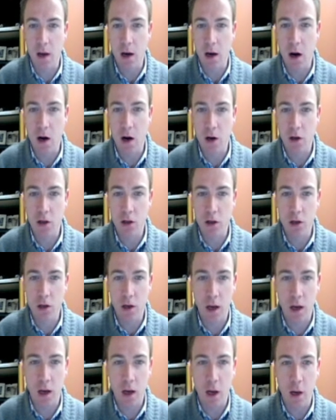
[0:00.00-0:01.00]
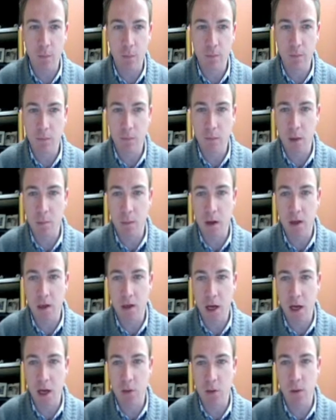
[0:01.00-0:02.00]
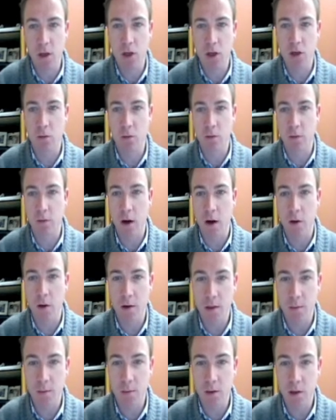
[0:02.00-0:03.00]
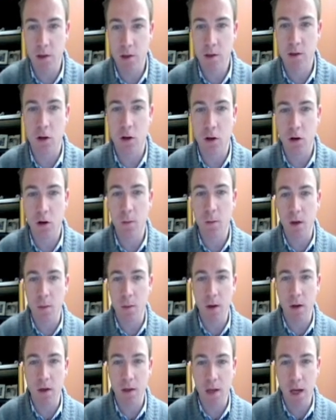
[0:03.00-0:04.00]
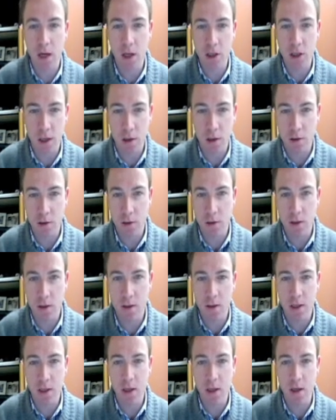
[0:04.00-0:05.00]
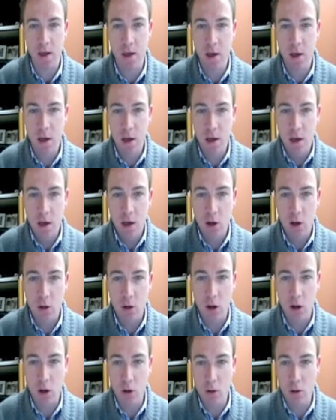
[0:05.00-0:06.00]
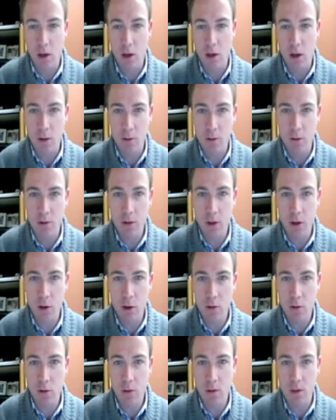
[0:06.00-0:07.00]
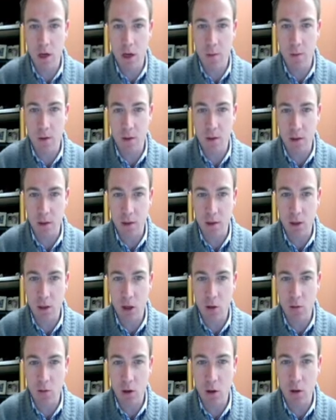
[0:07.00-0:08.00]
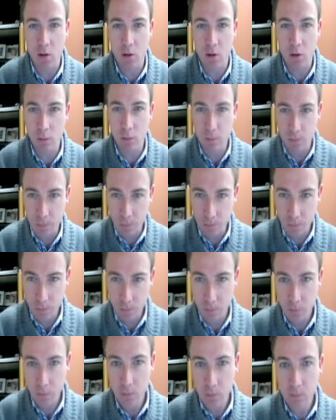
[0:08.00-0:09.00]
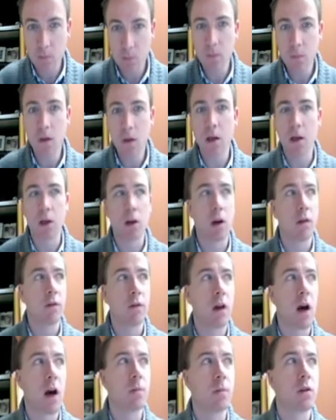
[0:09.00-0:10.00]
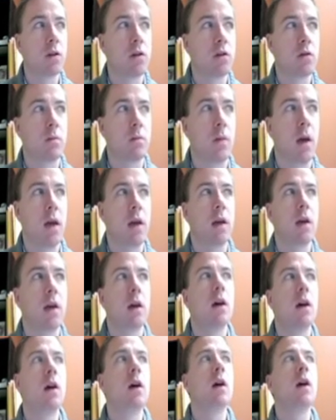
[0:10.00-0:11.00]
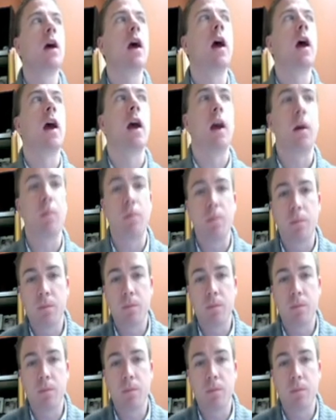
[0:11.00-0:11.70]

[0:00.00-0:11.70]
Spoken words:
a large montage picture with various images. So you could put a montage together. As you can see, Coca-Cola includes their logo, Starbucks doesn't include their logo. You have the option to make a